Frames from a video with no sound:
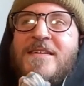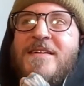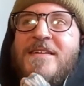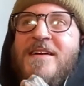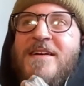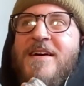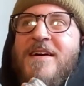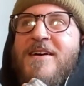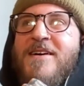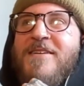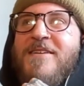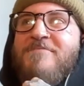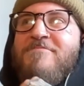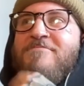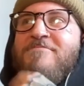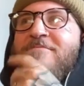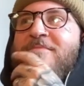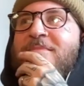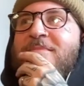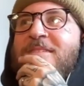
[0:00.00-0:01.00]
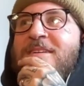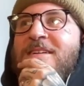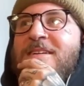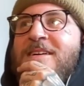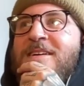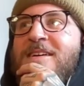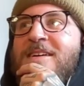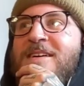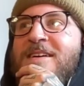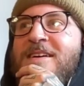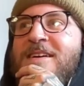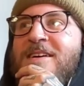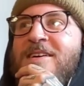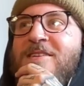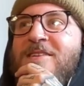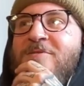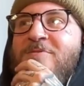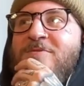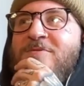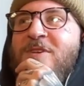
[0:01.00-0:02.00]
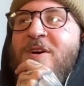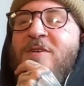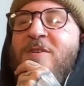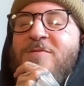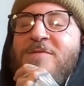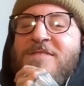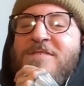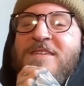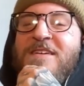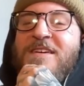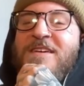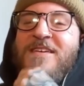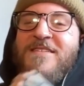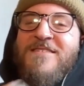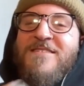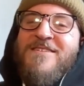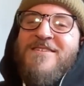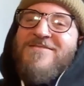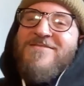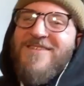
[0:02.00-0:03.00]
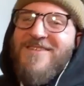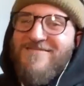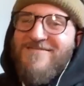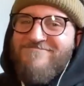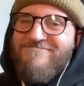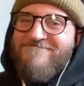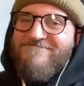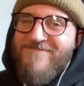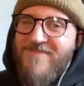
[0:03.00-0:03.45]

And I was offered tickets, and I was like,